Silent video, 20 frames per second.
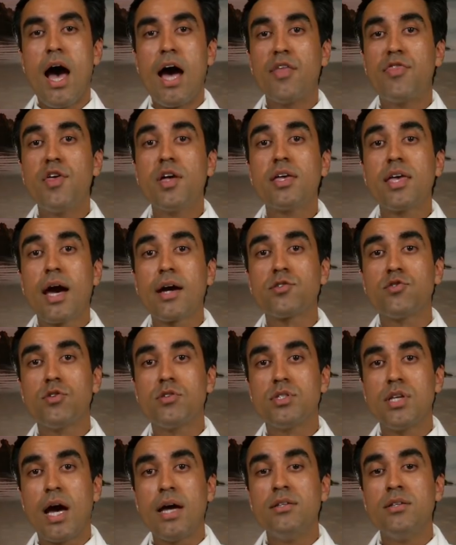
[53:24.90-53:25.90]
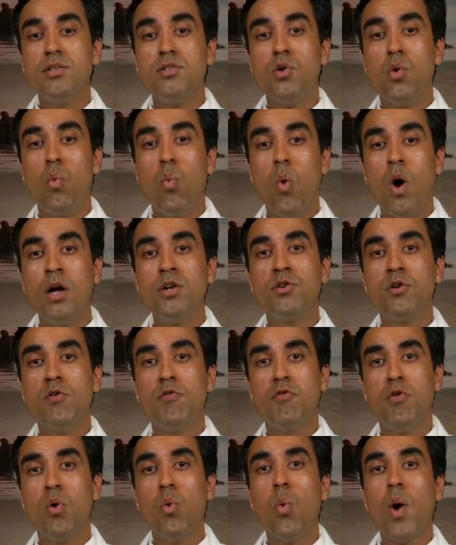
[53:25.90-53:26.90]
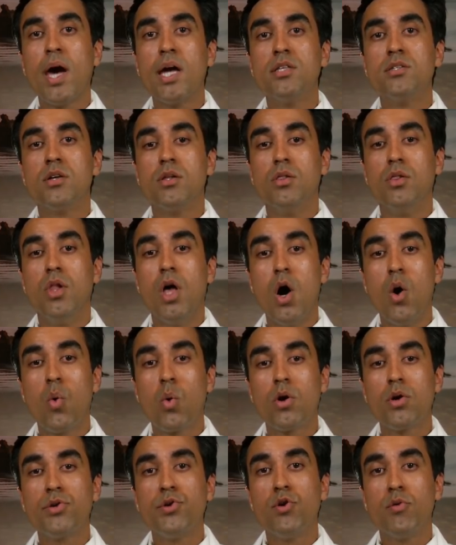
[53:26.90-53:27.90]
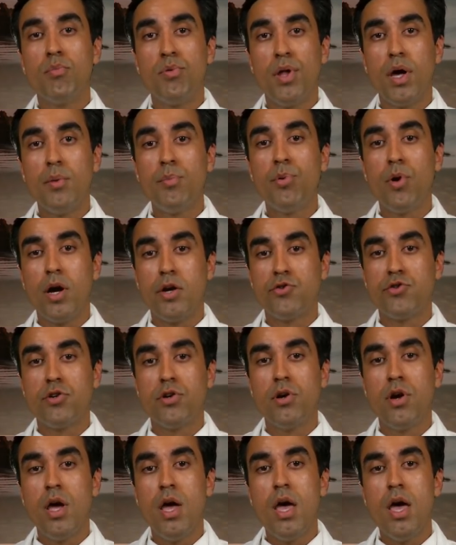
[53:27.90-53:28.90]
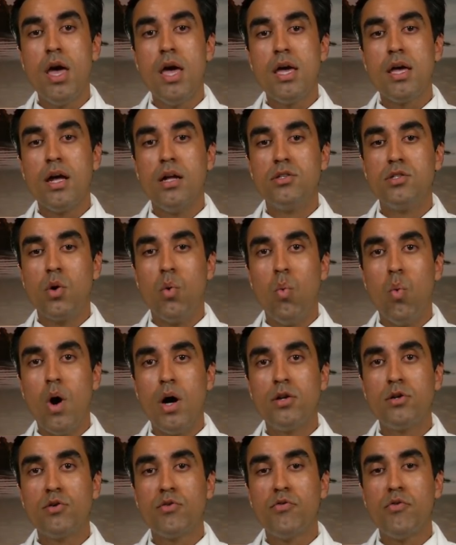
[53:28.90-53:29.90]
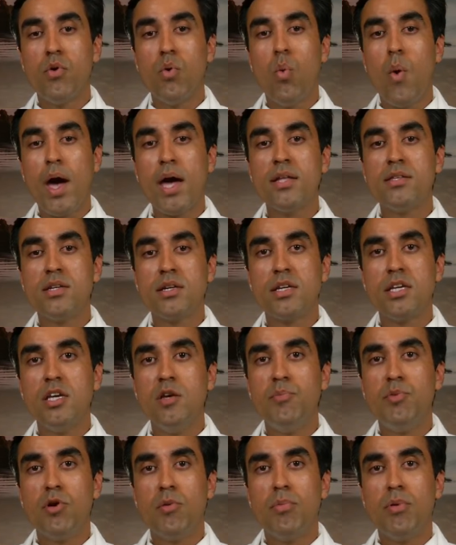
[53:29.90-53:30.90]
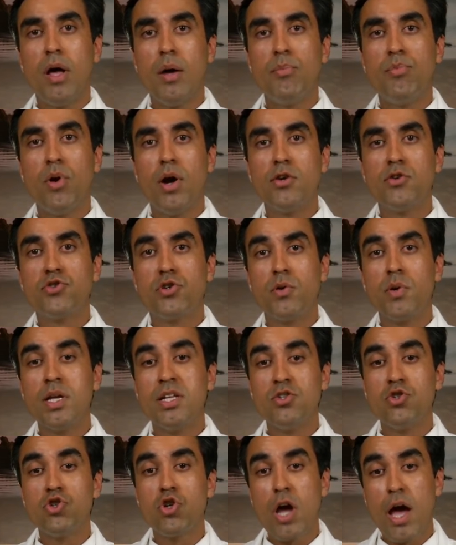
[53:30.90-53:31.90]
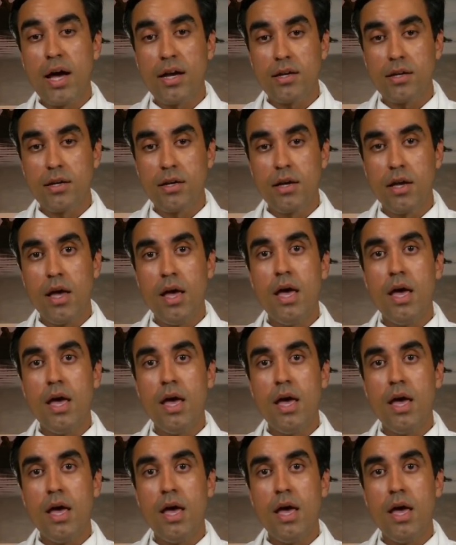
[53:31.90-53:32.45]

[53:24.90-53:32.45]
I think exercise is a wonderful way to lower your blood pressure. It's a wonderful way to keep your blood pressure in check.